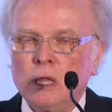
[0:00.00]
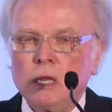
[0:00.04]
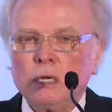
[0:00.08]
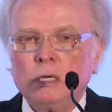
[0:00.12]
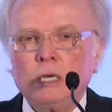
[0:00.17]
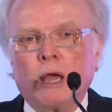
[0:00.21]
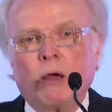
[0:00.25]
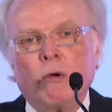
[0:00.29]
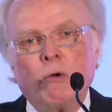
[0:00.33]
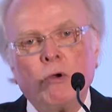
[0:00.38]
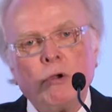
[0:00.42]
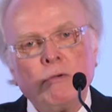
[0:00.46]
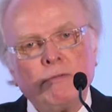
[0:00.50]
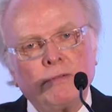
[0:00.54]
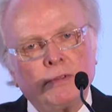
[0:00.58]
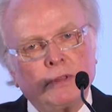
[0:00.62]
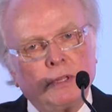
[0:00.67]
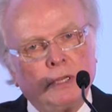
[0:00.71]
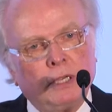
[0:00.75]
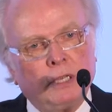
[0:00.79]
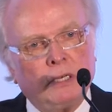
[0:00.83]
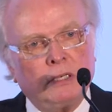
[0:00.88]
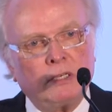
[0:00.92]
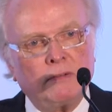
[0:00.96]
Now, over
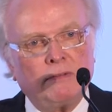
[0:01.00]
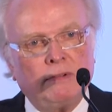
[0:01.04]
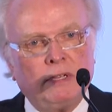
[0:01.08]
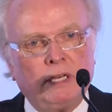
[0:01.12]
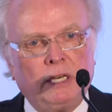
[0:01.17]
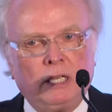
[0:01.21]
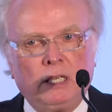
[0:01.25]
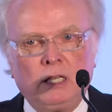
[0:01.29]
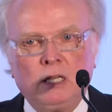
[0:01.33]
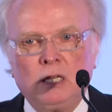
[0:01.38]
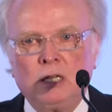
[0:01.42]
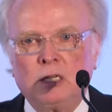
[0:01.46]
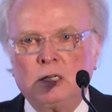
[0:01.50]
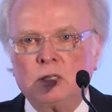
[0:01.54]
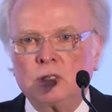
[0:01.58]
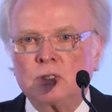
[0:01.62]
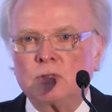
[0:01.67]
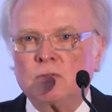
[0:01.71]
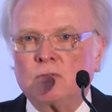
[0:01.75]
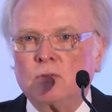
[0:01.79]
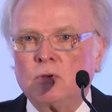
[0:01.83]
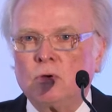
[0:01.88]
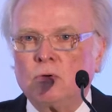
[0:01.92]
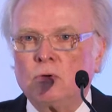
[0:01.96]
the intervening years,
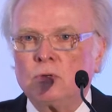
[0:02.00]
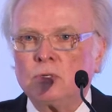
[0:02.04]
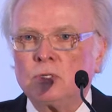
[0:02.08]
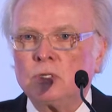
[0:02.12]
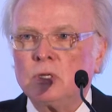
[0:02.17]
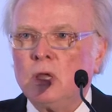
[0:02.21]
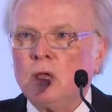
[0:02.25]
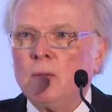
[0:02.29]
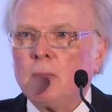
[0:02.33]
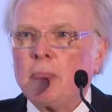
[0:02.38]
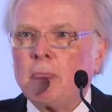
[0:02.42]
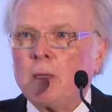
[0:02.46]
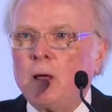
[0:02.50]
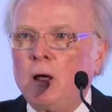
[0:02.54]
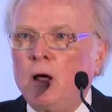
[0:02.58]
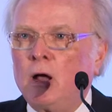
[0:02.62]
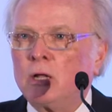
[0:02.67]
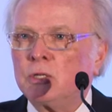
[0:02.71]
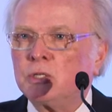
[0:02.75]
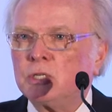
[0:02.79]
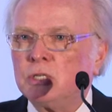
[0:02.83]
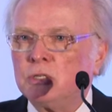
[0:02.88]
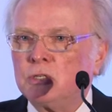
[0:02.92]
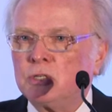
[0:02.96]
of course,
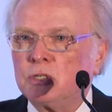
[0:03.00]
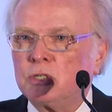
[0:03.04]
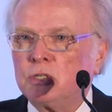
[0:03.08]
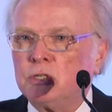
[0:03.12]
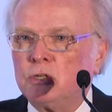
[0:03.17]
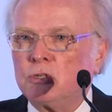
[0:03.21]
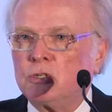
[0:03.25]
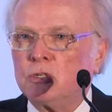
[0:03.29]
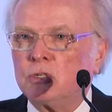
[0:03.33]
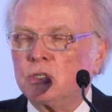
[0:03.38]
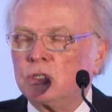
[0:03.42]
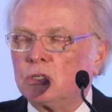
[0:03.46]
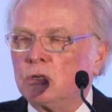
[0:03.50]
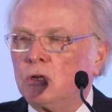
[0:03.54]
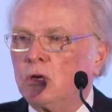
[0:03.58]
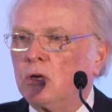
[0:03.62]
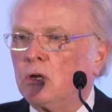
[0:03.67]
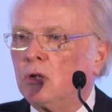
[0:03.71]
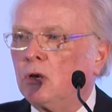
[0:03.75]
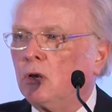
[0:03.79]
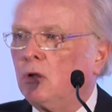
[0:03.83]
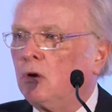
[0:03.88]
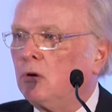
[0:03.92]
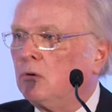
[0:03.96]
arts institutions,
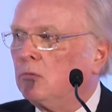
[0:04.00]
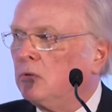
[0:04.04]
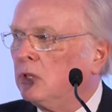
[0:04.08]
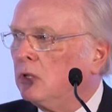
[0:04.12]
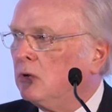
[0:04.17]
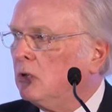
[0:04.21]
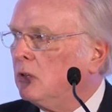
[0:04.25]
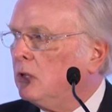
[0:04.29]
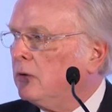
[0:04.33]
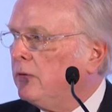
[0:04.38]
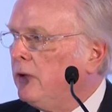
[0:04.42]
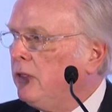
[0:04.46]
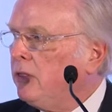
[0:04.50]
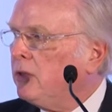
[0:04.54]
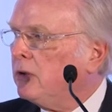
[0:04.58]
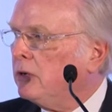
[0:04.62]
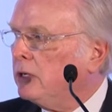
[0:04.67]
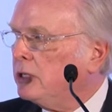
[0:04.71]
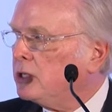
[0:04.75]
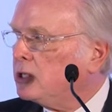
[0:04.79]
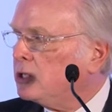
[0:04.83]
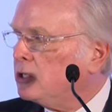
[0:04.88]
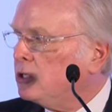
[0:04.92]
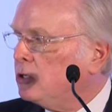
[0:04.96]
along with a lot of other
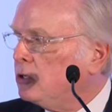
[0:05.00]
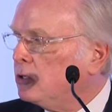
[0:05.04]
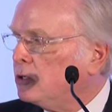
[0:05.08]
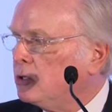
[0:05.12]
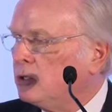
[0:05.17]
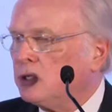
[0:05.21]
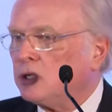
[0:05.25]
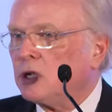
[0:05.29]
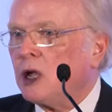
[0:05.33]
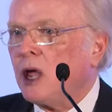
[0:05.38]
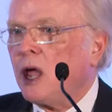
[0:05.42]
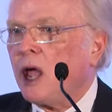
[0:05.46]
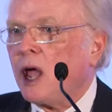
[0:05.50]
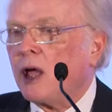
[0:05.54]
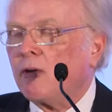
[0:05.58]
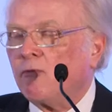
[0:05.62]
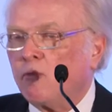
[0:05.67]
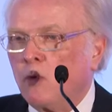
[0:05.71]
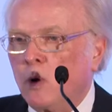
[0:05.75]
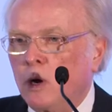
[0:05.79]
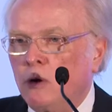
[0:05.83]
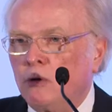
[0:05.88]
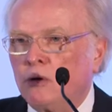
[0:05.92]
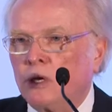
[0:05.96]
institutions, have
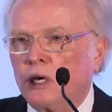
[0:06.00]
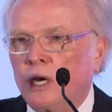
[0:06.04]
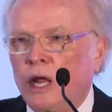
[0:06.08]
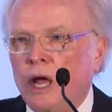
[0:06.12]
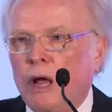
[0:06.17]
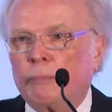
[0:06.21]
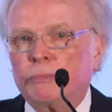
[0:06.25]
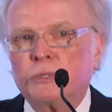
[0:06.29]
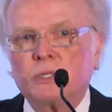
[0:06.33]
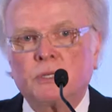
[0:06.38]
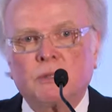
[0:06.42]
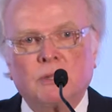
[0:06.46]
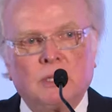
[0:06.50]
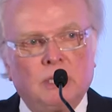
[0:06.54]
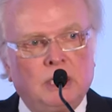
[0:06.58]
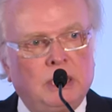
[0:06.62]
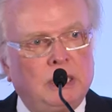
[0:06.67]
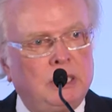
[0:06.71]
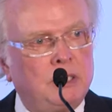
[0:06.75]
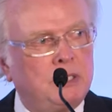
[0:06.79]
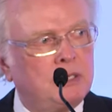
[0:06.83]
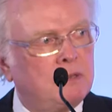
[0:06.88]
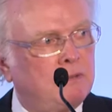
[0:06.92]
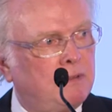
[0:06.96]
woken up to the
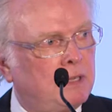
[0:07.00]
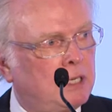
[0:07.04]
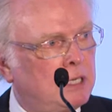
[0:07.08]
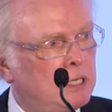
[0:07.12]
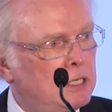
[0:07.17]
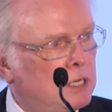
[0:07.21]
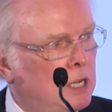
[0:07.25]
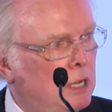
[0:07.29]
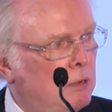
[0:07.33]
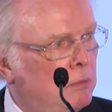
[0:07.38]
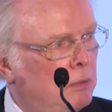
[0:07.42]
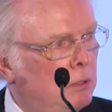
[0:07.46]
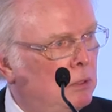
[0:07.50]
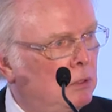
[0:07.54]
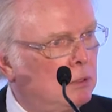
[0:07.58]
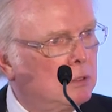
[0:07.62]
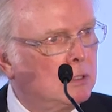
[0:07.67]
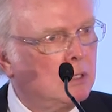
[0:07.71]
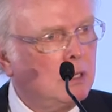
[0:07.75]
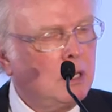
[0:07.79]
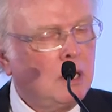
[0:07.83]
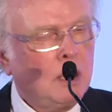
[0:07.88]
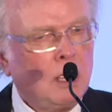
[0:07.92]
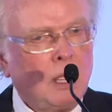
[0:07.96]
needs of the disabled
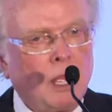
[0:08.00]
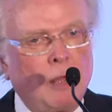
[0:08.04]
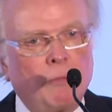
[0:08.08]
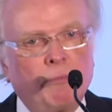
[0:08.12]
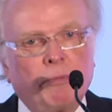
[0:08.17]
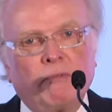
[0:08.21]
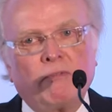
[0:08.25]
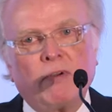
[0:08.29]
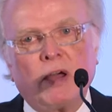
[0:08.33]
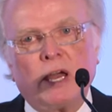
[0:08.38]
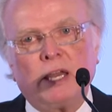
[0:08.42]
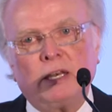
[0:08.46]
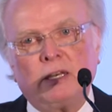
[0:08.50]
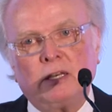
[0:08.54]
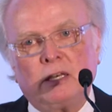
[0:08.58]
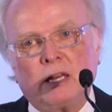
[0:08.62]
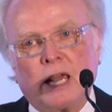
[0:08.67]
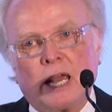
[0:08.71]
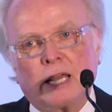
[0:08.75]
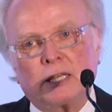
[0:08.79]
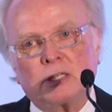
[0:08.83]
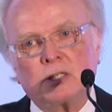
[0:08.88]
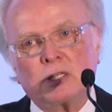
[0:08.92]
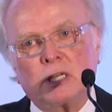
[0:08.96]
and provided
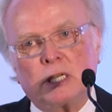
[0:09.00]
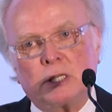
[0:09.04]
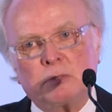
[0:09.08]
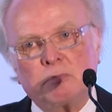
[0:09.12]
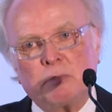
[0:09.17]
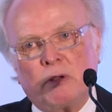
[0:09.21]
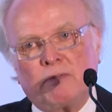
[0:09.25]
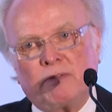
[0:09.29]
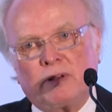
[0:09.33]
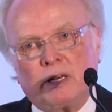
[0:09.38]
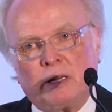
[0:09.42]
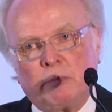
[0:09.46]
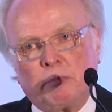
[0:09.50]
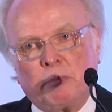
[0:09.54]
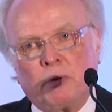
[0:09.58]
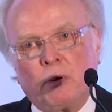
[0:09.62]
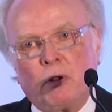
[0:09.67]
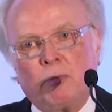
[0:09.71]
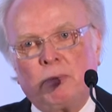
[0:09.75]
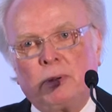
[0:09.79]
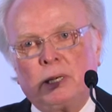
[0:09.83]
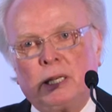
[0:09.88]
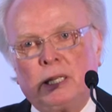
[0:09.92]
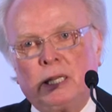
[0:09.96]
access perfectly
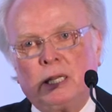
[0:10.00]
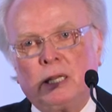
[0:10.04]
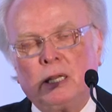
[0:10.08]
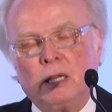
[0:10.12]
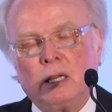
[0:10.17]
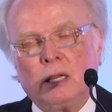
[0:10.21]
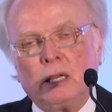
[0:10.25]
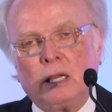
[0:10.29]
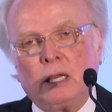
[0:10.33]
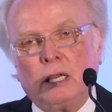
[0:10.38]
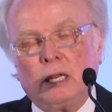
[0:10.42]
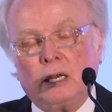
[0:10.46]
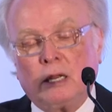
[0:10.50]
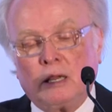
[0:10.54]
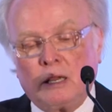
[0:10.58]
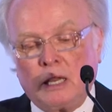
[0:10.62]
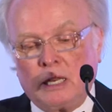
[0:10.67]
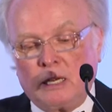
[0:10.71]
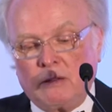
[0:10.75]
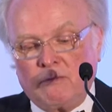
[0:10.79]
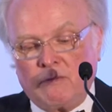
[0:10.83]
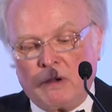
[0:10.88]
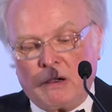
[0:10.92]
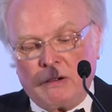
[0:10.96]
properly in a,
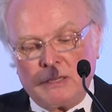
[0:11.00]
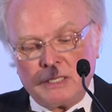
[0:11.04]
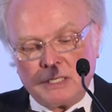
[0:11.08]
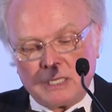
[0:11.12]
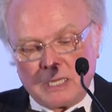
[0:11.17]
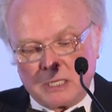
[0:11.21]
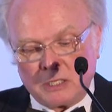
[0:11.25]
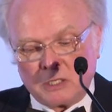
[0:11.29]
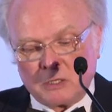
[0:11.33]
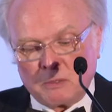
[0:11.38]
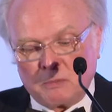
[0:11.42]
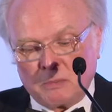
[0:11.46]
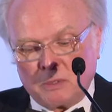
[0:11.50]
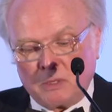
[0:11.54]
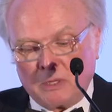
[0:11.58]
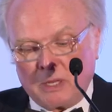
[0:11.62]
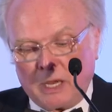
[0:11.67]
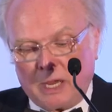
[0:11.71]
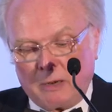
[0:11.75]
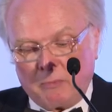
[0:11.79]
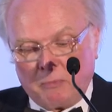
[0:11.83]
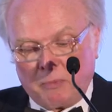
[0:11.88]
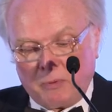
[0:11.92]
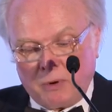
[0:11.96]
in a very sensible
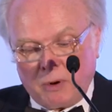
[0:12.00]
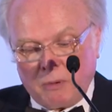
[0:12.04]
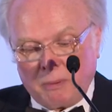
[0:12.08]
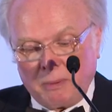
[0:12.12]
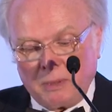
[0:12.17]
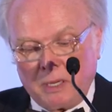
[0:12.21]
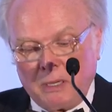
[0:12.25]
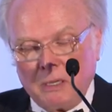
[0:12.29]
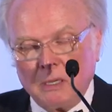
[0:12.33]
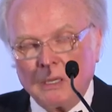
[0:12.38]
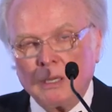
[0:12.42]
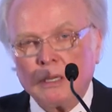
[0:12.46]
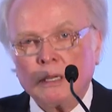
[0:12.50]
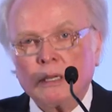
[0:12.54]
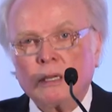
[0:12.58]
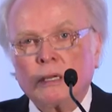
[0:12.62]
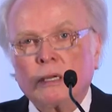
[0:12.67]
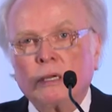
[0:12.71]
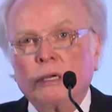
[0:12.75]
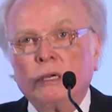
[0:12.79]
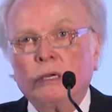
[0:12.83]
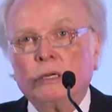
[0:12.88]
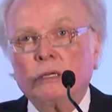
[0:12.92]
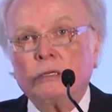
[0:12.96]
and proper
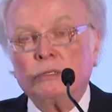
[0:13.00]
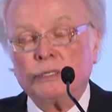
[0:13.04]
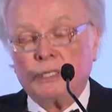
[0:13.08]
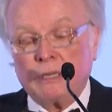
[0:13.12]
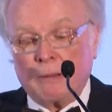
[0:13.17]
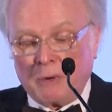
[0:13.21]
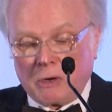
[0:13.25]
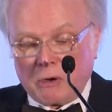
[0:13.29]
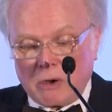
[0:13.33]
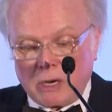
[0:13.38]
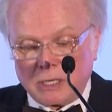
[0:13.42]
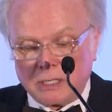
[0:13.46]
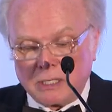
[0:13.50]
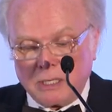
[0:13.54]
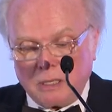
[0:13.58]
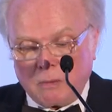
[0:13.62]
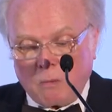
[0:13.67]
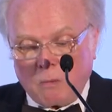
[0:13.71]
uh, democratic